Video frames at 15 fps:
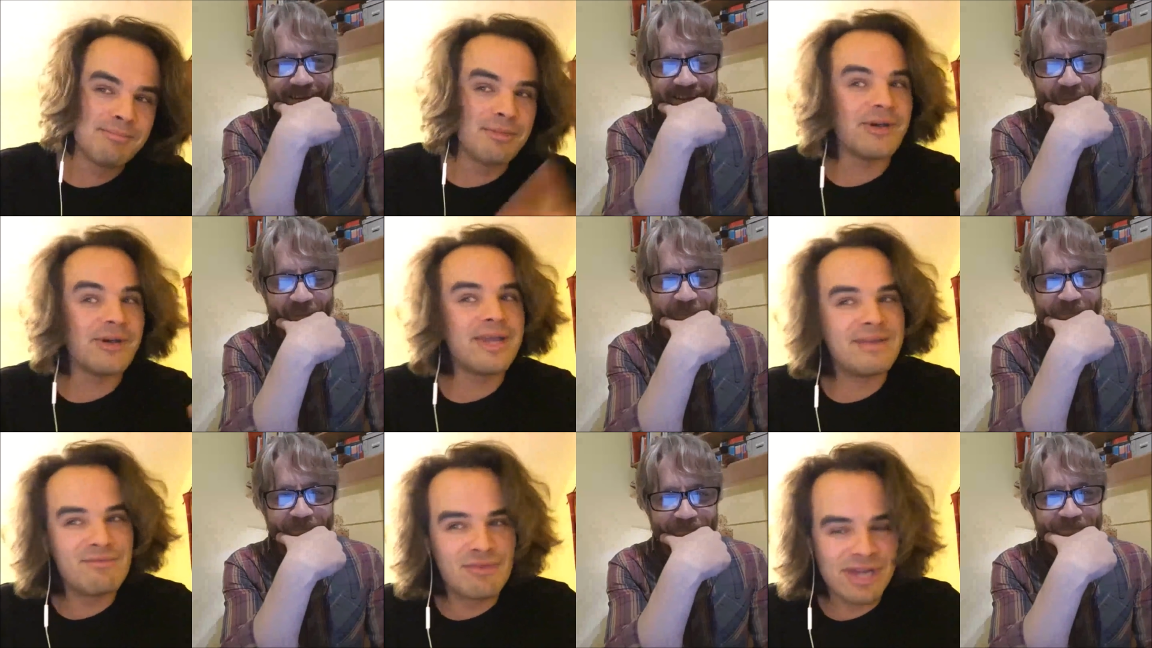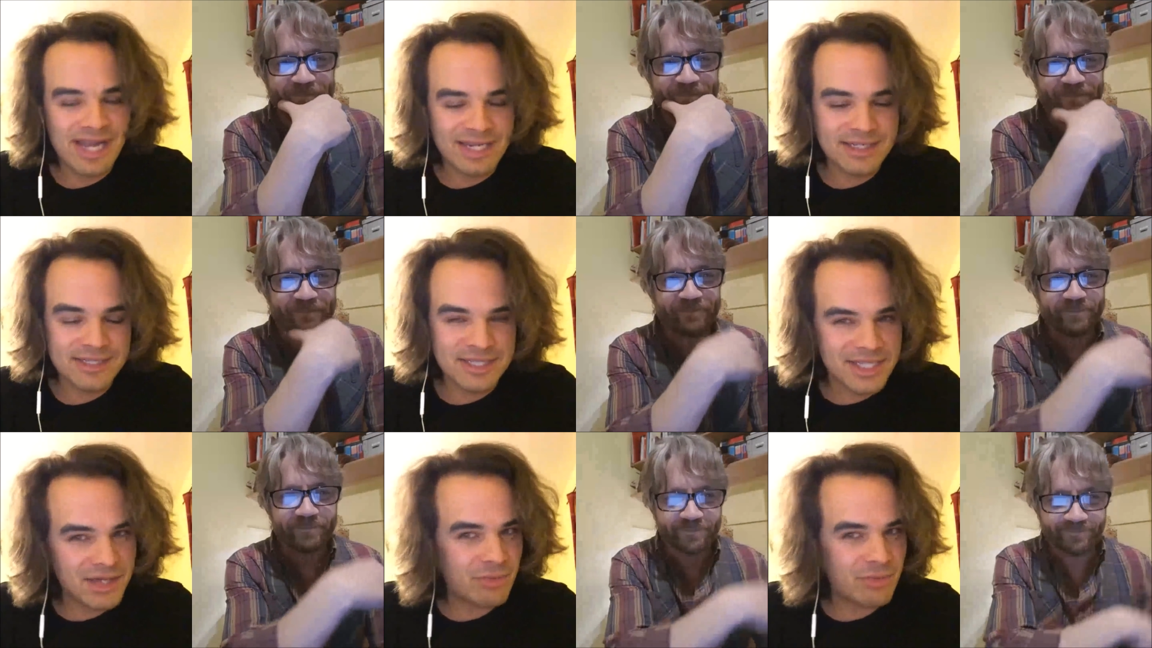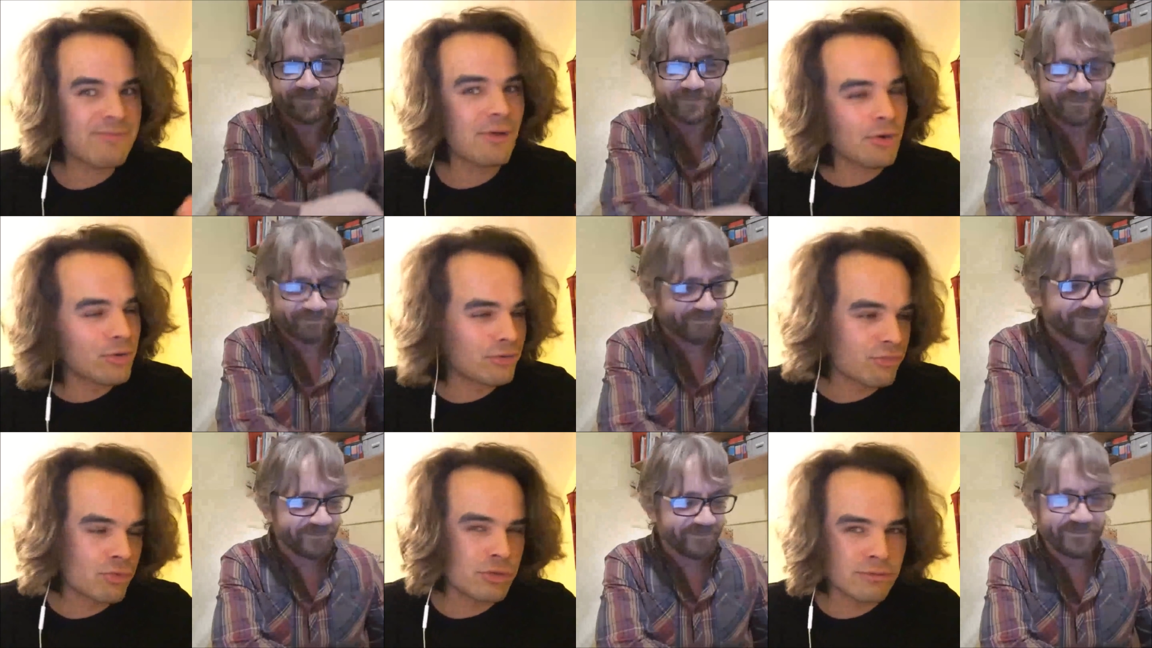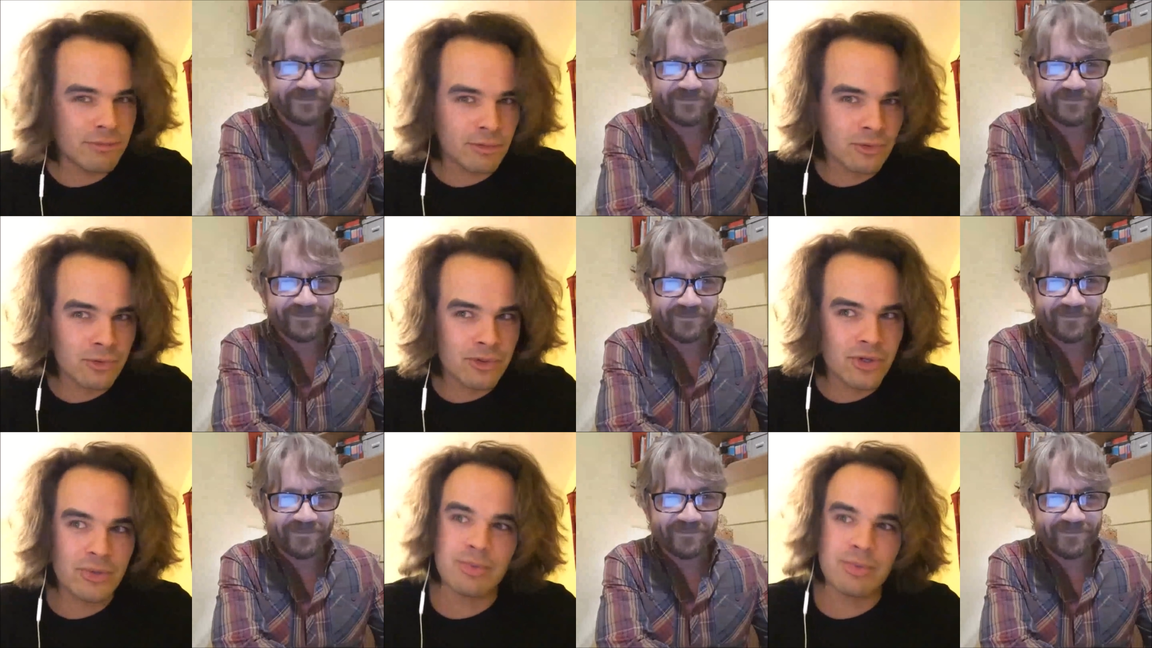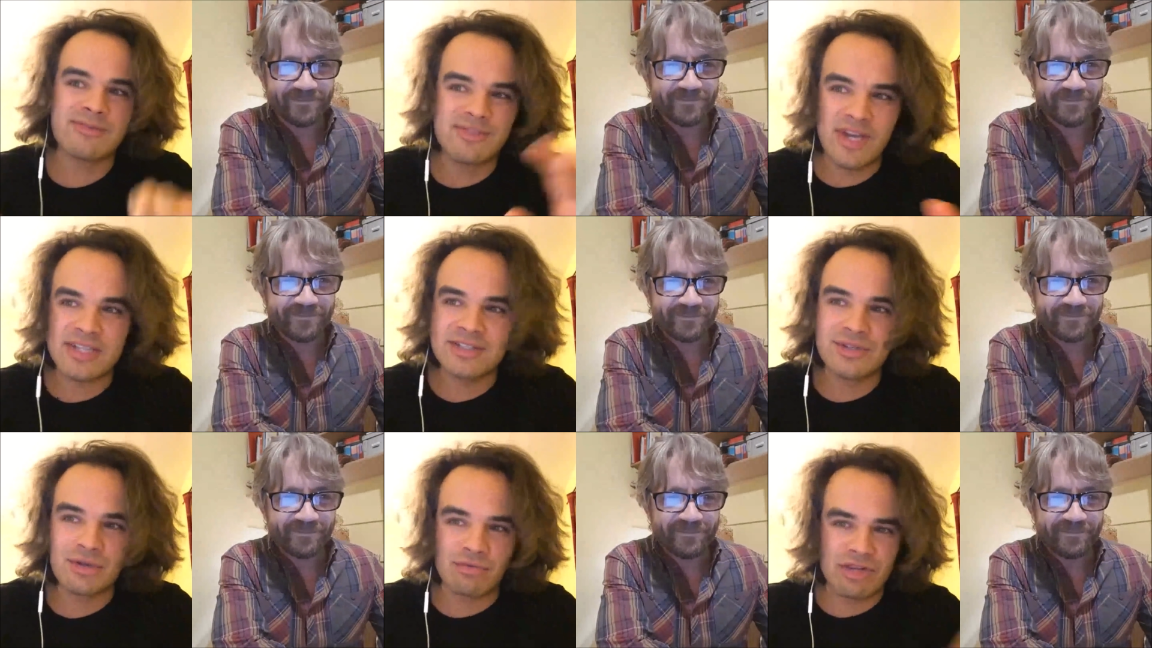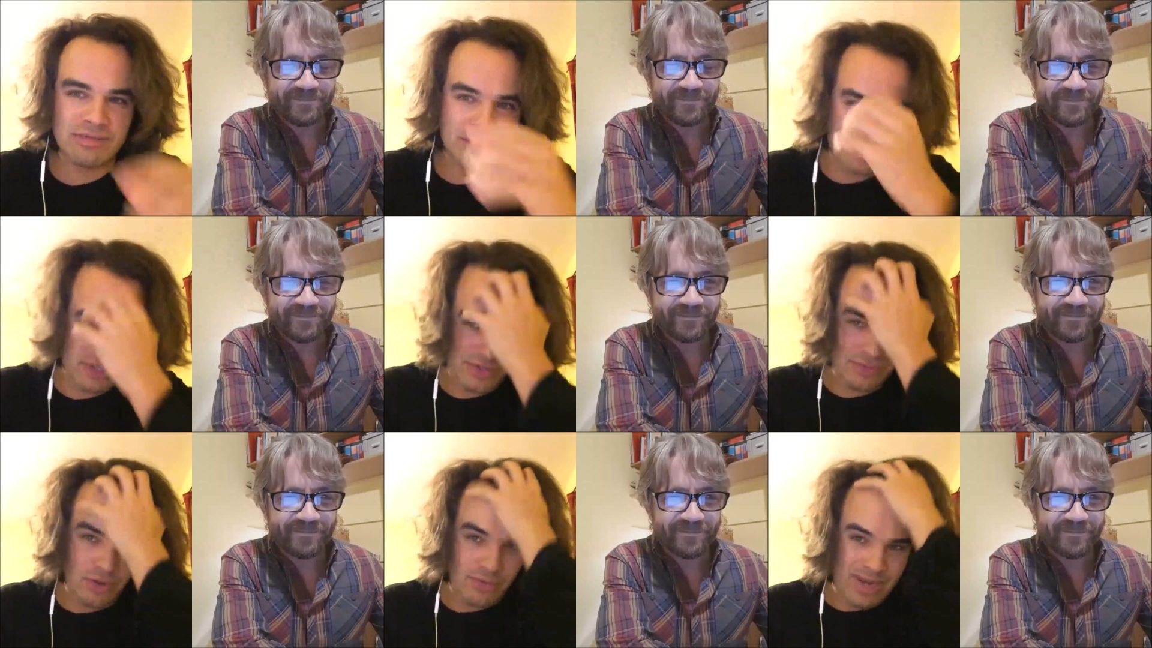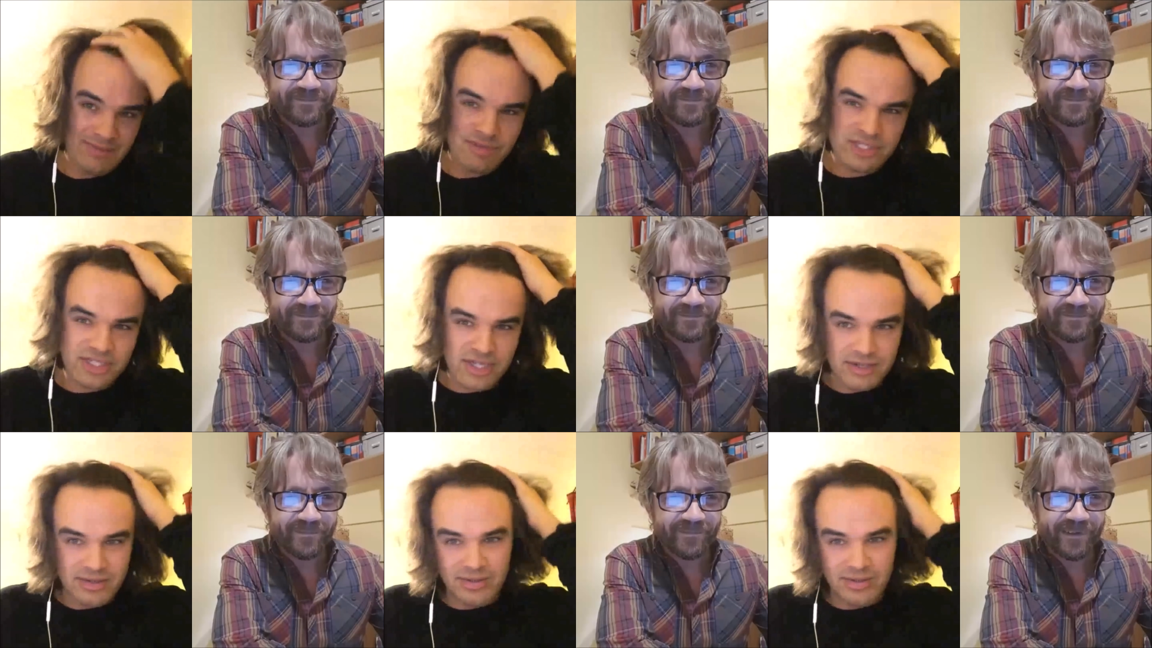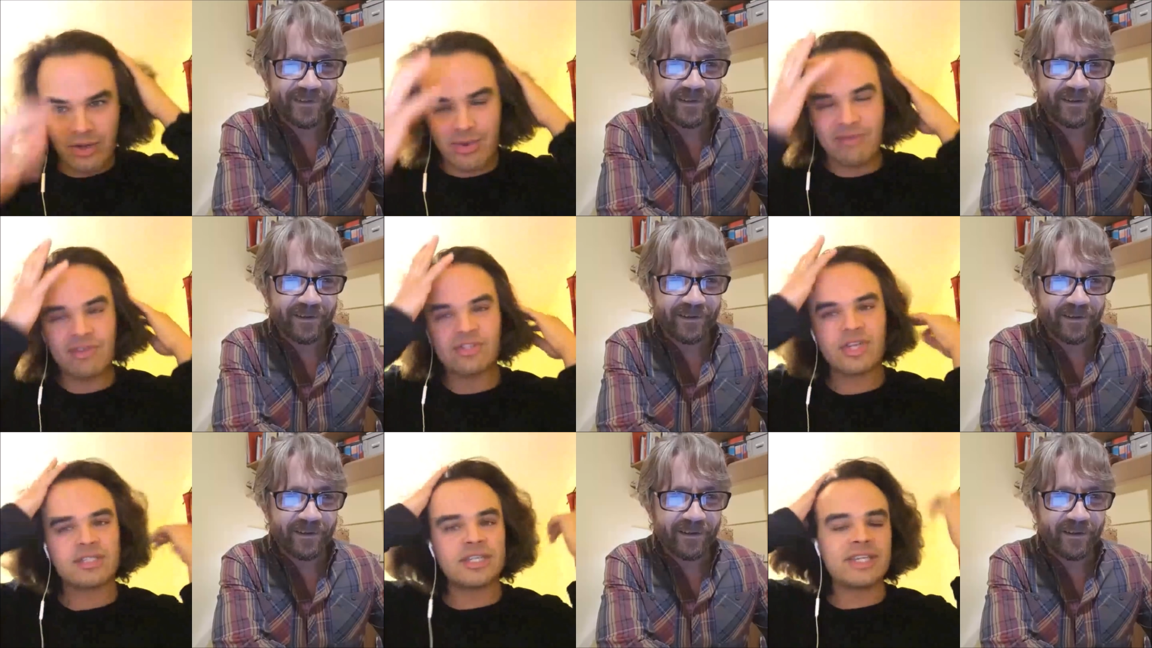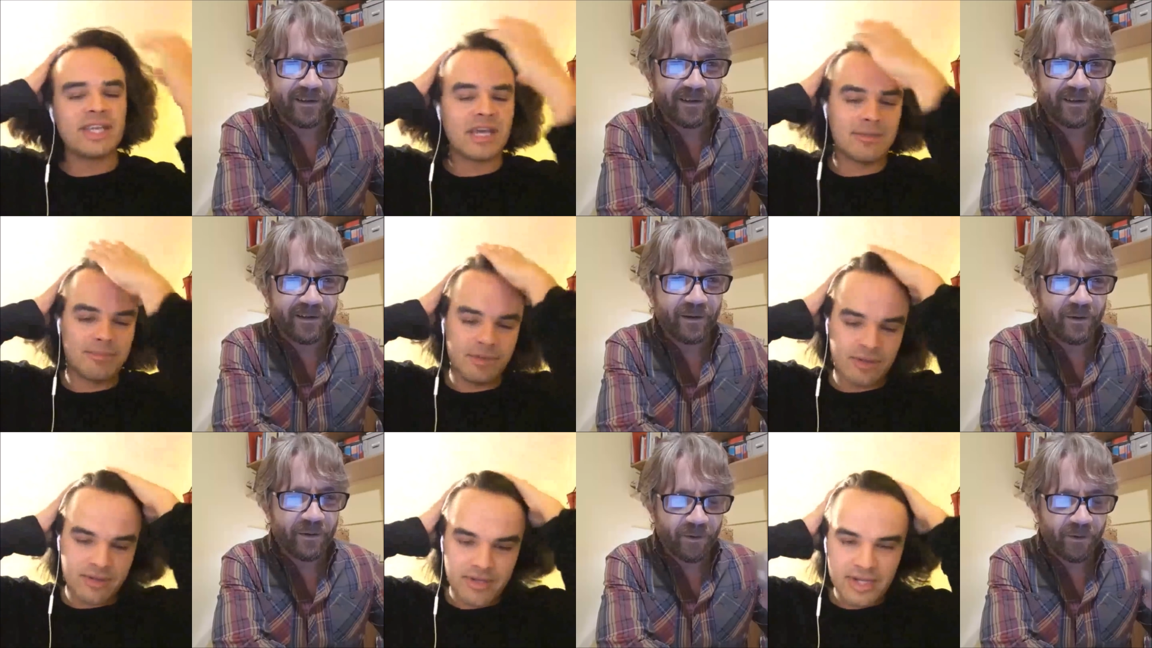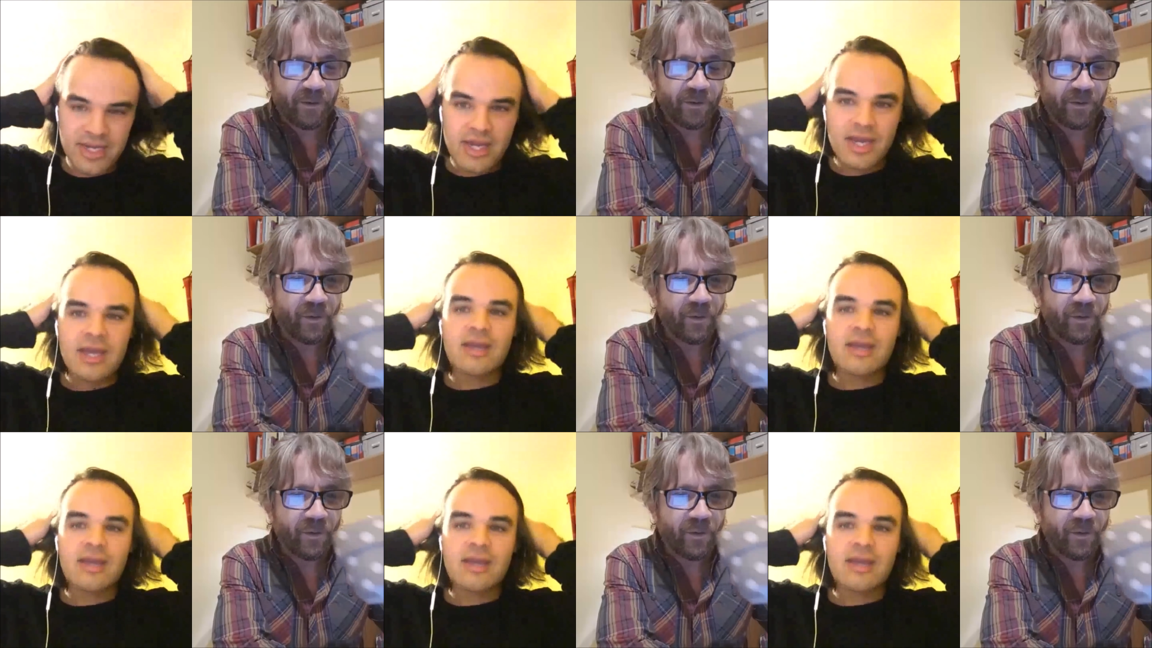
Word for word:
Speaker 1: Yeah. But in reality, we follow the rule of law. We've signed an agreement. Well, we haven't signed, we haven't signed it yet, but